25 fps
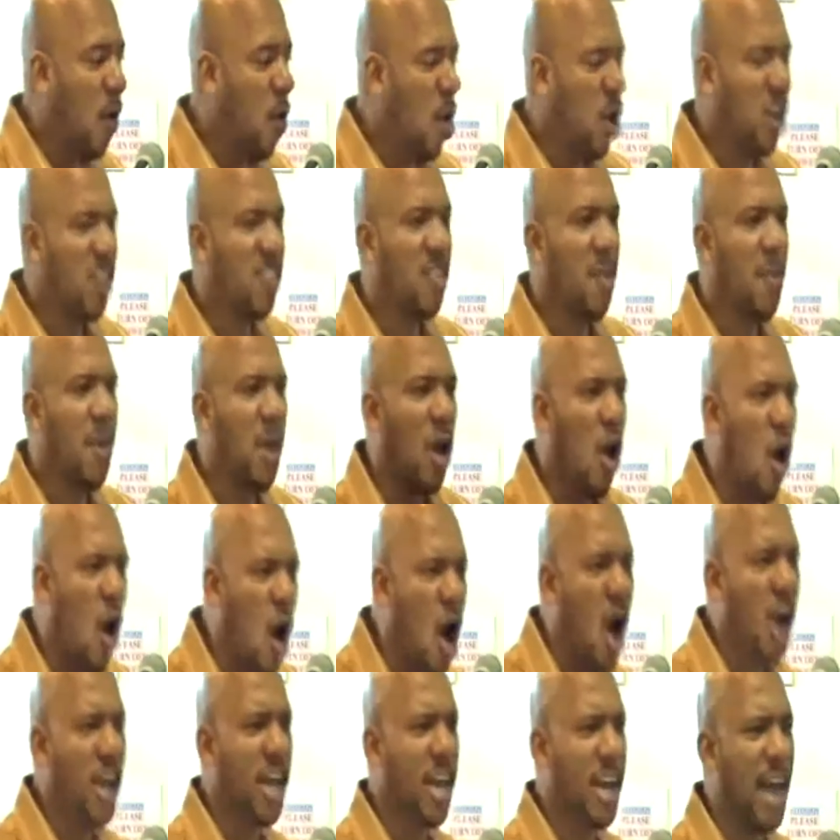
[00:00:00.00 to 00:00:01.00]
I want it to be
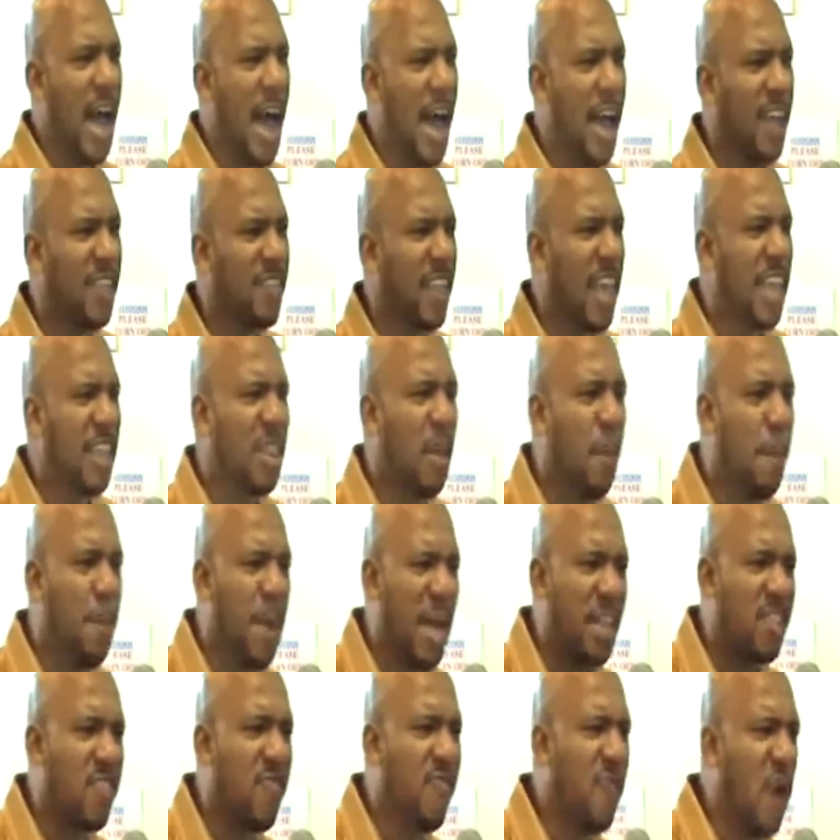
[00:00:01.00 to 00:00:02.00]
organized in the
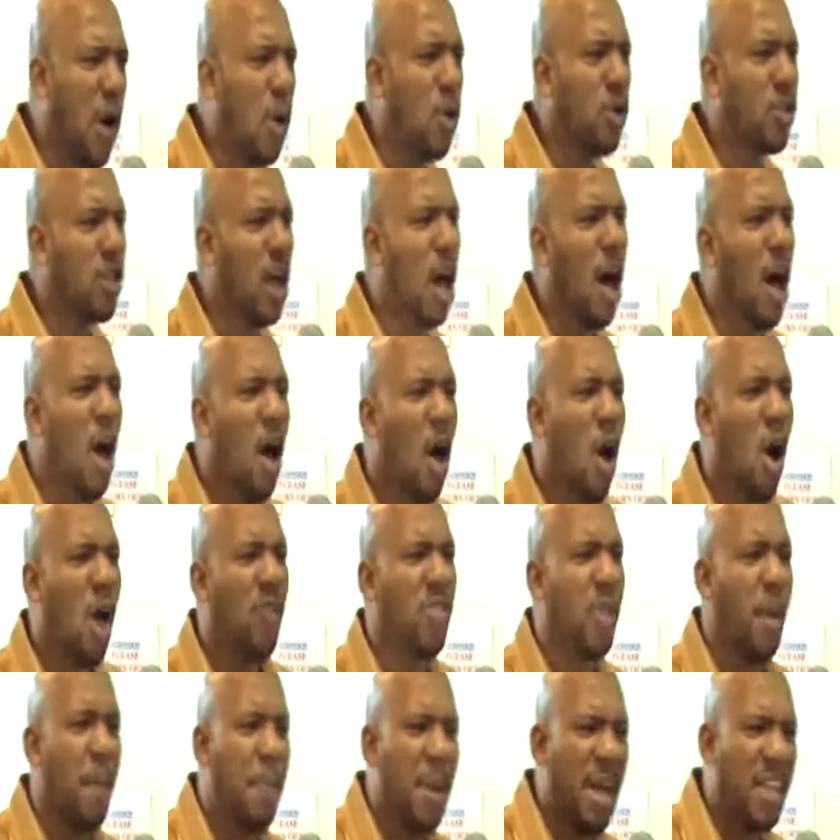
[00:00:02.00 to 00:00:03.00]
best folder,
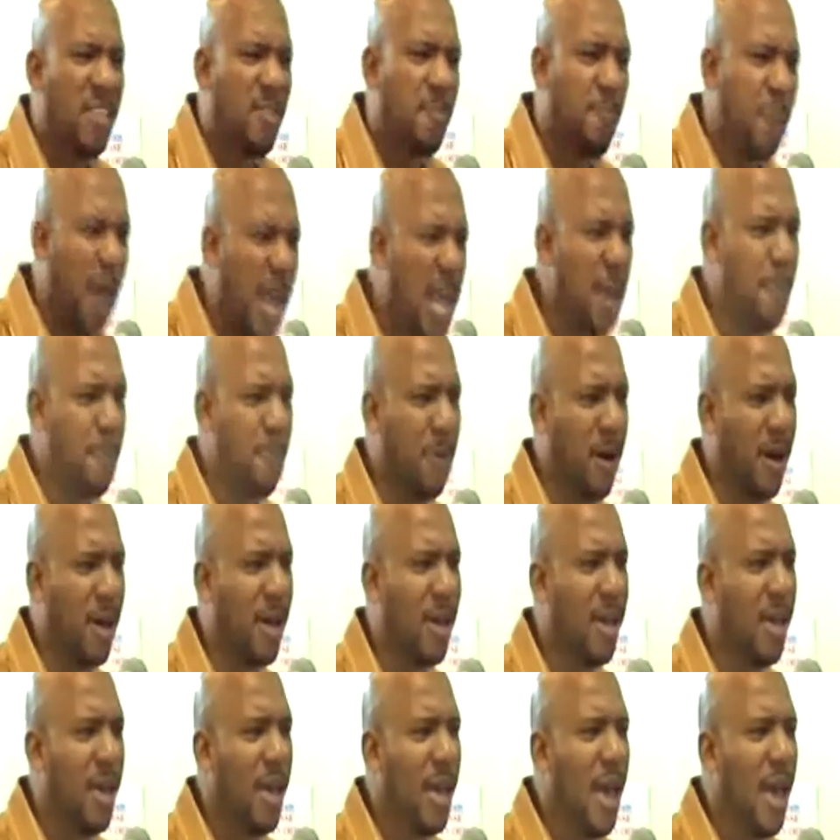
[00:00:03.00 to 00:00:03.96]
on the best paper.